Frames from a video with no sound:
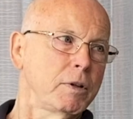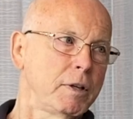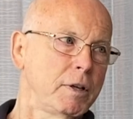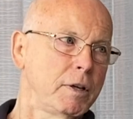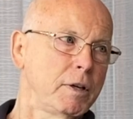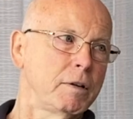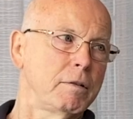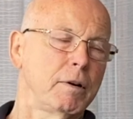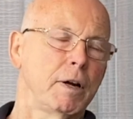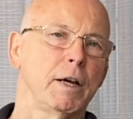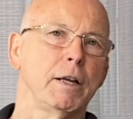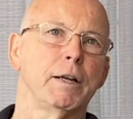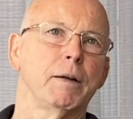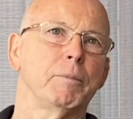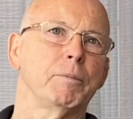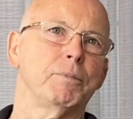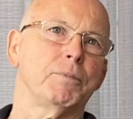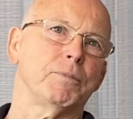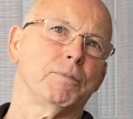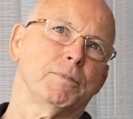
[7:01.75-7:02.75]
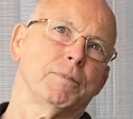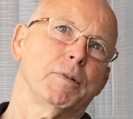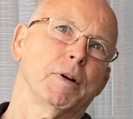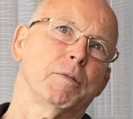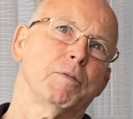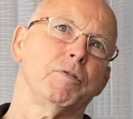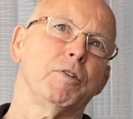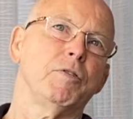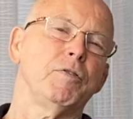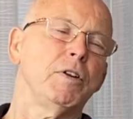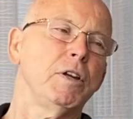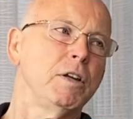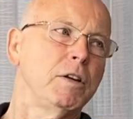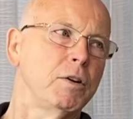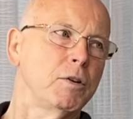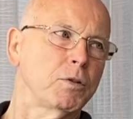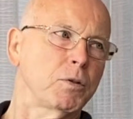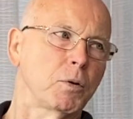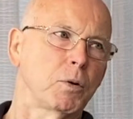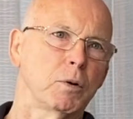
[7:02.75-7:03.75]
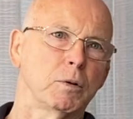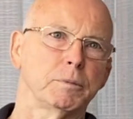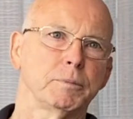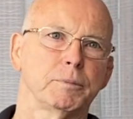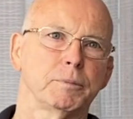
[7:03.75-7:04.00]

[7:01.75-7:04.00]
kid, right? I'm 15 years old.